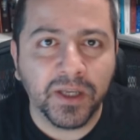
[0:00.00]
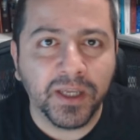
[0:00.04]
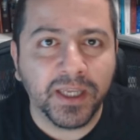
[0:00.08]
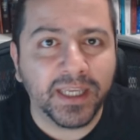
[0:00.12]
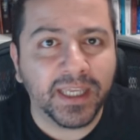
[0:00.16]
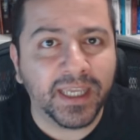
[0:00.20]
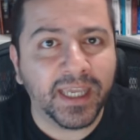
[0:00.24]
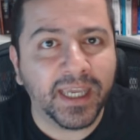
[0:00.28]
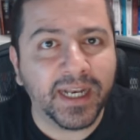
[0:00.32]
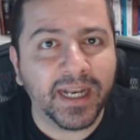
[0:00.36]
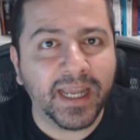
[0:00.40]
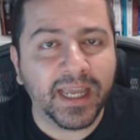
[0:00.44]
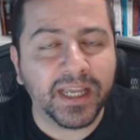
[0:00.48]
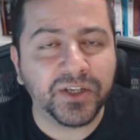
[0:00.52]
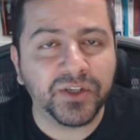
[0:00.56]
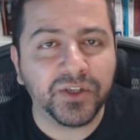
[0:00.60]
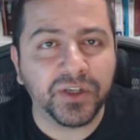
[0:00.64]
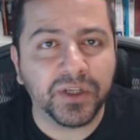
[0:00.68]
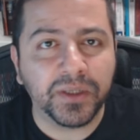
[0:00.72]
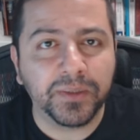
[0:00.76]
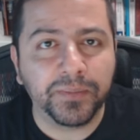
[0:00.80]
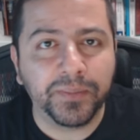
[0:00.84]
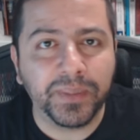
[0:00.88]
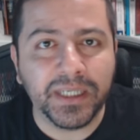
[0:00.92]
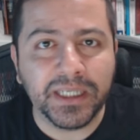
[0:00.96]
can
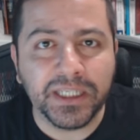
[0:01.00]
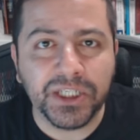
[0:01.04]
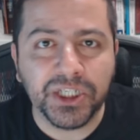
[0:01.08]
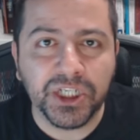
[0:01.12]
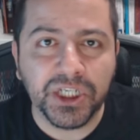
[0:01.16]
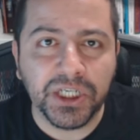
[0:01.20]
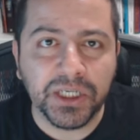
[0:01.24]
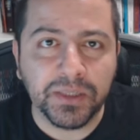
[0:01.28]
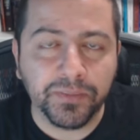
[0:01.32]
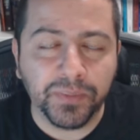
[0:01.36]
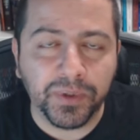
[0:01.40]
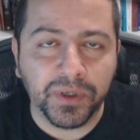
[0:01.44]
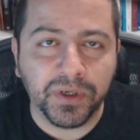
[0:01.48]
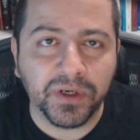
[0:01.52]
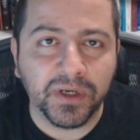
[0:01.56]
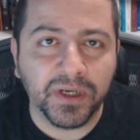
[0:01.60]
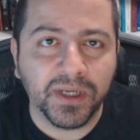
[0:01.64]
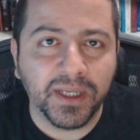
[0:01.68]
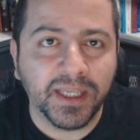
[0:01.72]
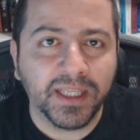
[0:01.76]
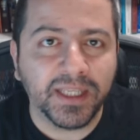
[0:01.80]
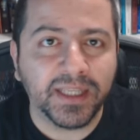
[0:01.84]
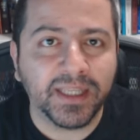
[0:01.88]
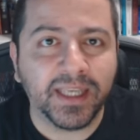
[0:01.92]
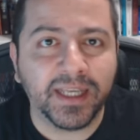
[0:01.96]
actually be cheaper
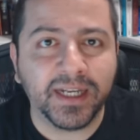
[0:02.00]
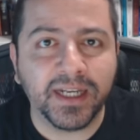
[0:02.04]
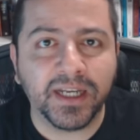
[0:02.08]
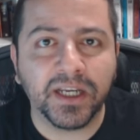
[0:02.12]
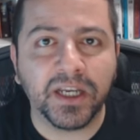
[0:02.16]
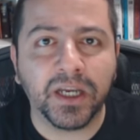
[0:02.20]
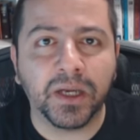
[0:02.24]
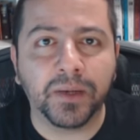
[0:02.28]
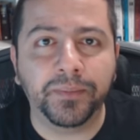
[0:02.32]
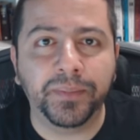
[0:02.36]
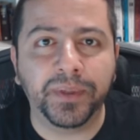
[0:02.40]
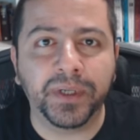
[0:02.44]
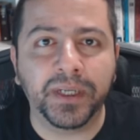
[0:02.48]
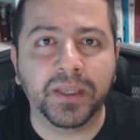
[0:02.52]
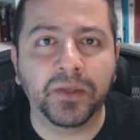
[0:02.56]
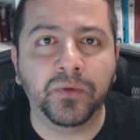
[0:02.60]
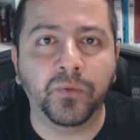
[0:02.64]
than a company